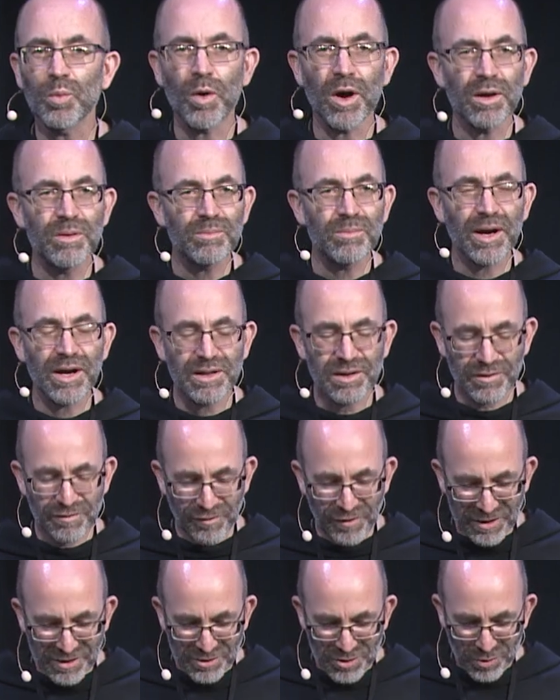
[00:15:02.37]
won by the
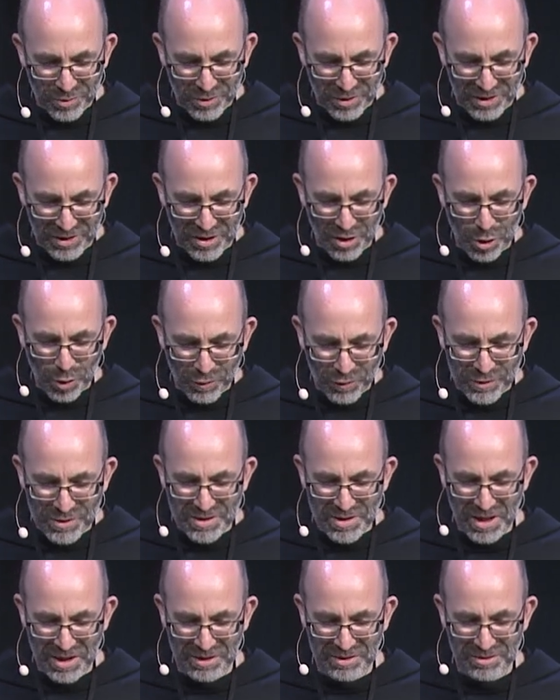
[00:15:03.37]
victory over
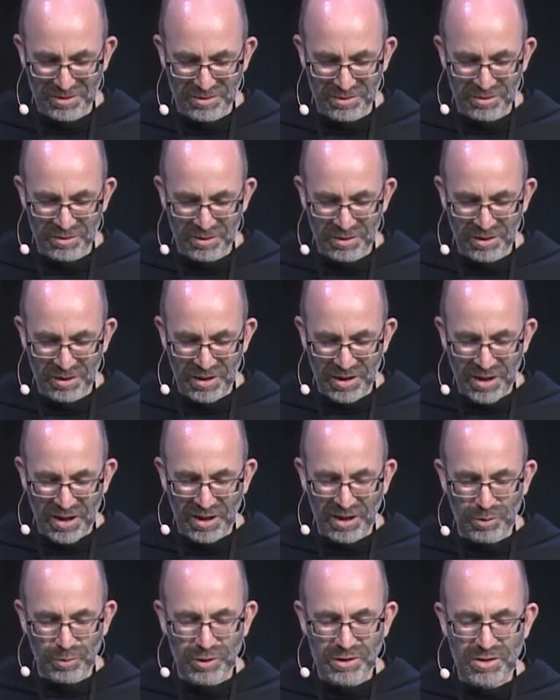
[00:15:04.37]
Satan,
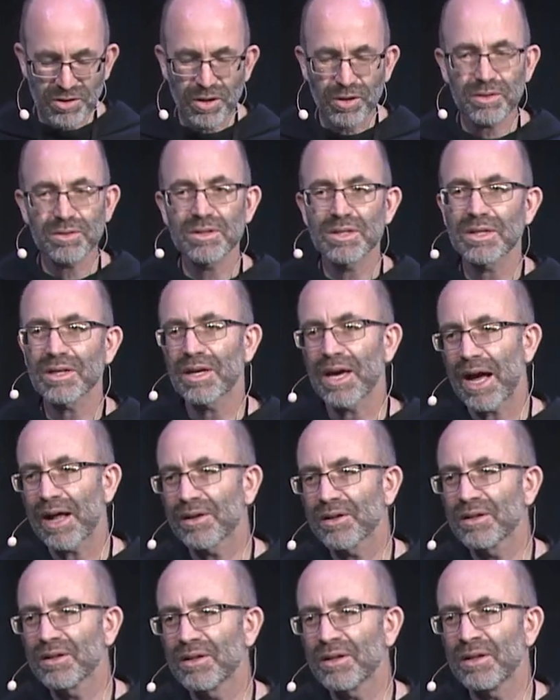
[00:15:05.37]
he returned to
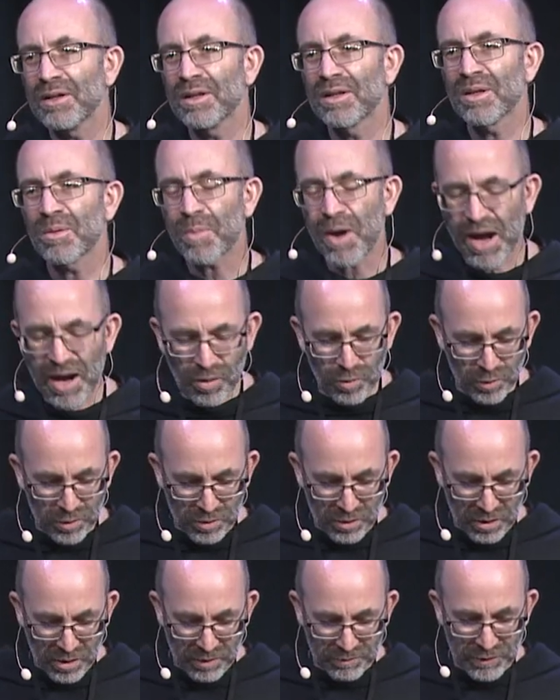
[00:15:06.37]
Galilee in the
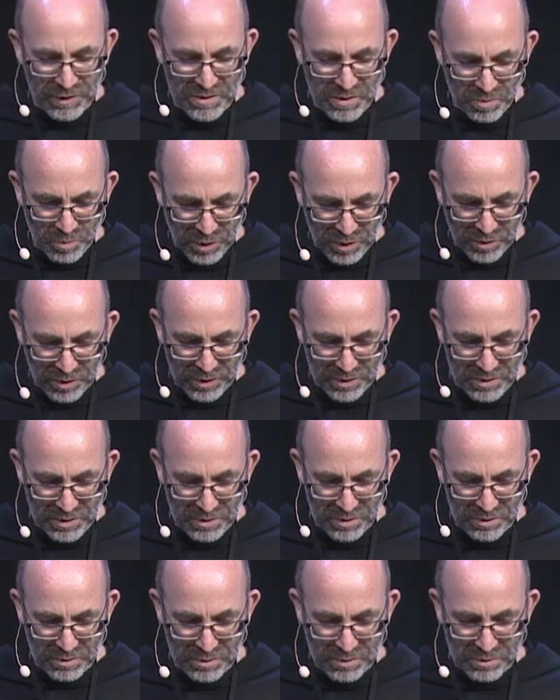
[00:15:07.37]
power of the Spirit,
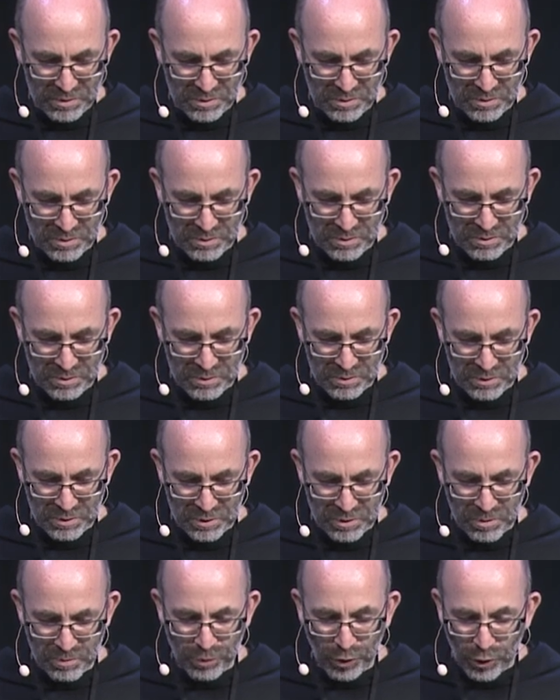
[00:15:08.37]

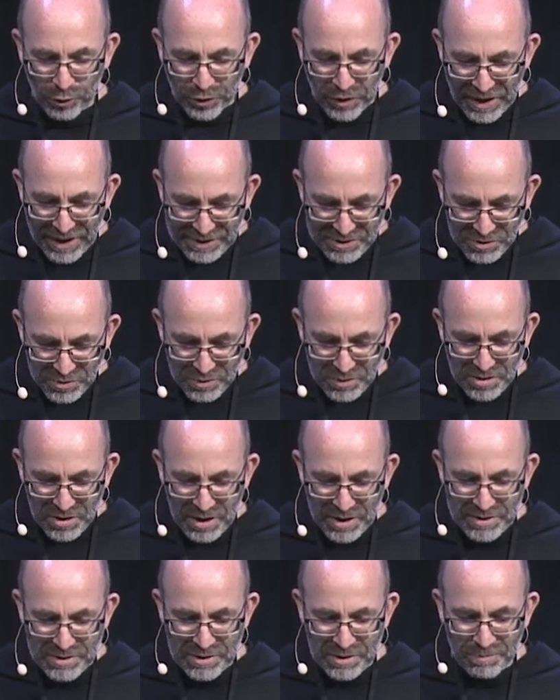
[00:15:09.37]
both
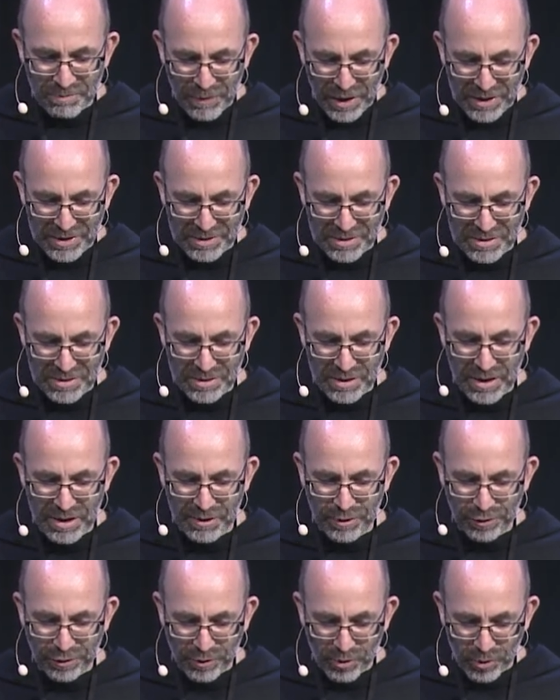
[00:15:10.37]
exercising might and
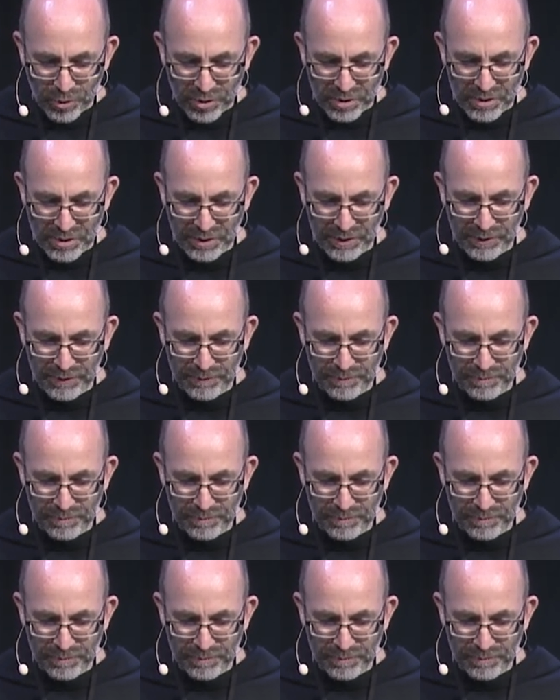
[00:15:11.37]
authority.